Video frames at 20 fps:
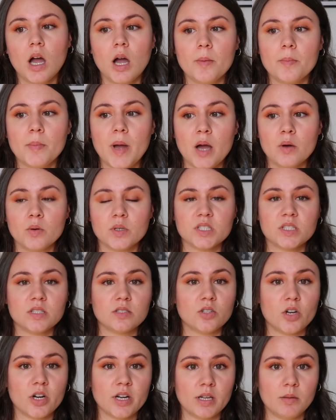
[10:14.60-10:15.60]
I was
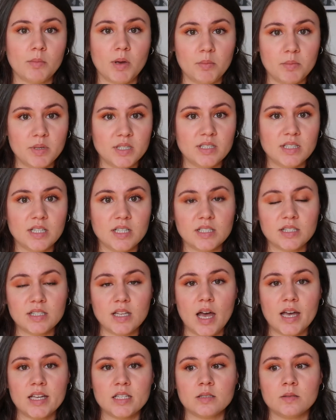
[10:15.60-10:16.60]
starting my
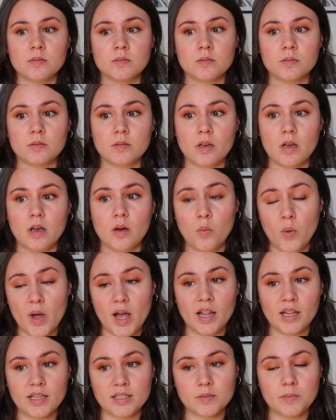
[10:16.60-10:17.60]
business as
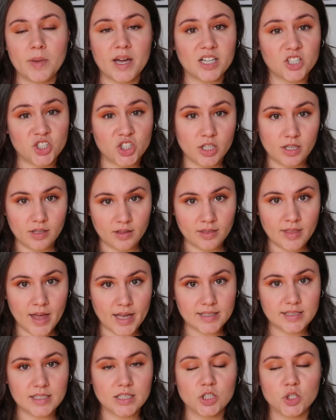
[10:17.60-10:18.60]
well as managing
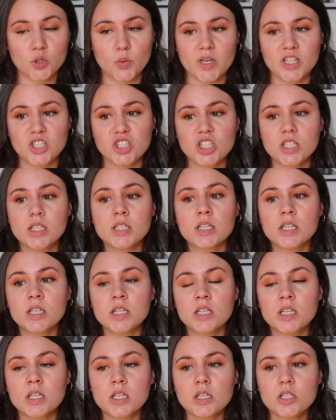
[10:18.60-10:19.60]
that
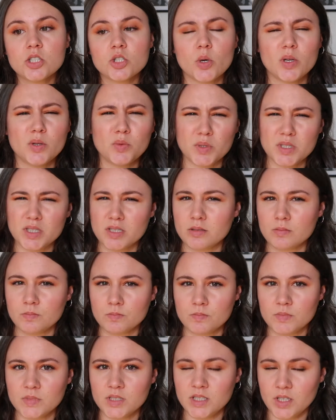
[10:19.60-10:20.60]
situation, so it was
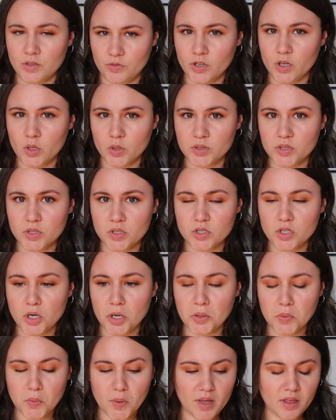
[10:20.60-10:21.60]
difficult to
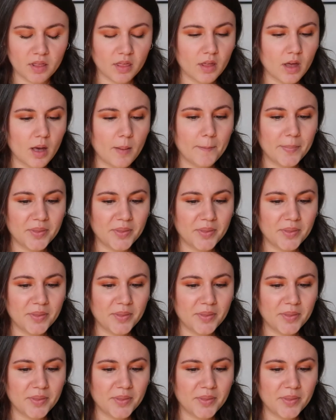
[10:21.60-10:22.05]
start with.